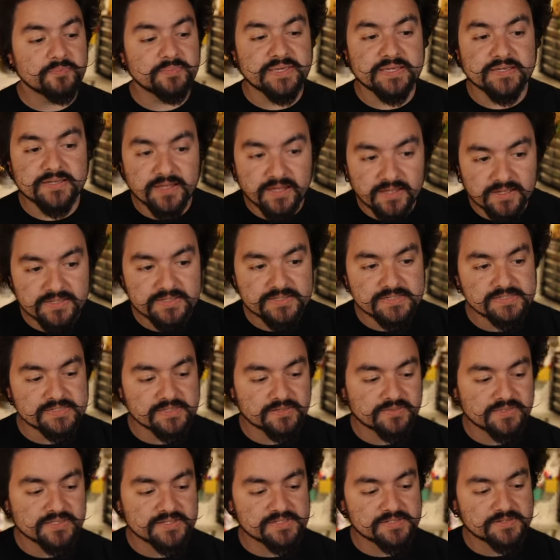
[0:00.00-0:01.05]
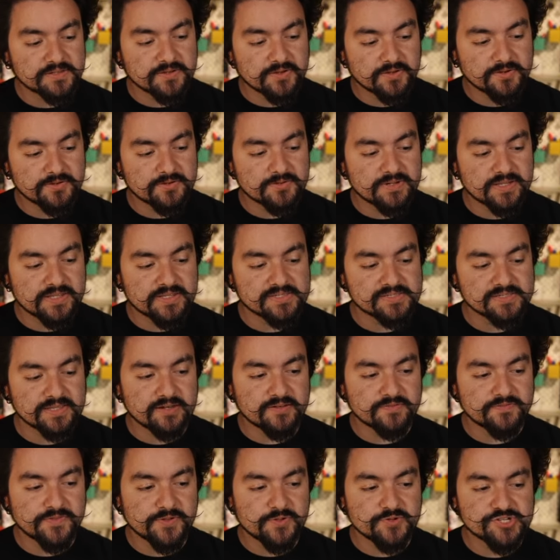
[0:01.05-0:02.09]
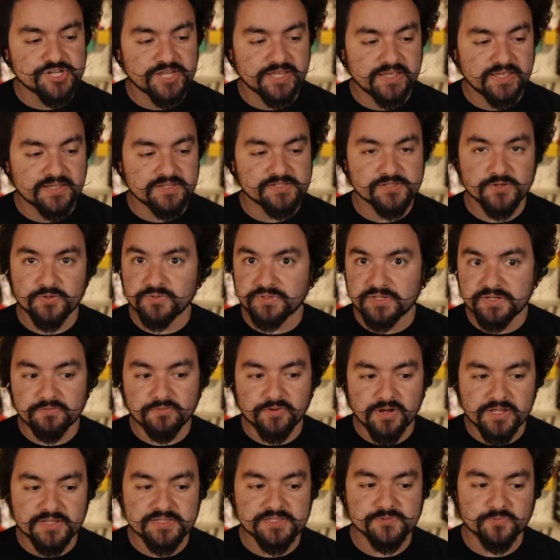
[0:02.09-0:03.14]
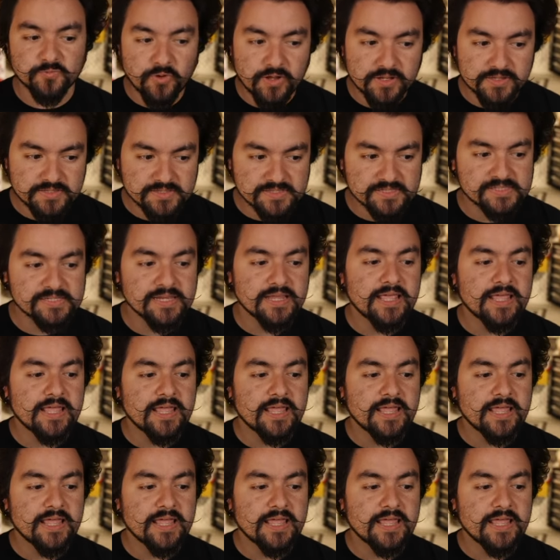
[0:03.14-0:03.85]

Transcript: because this code inside of Vue.js only runs once,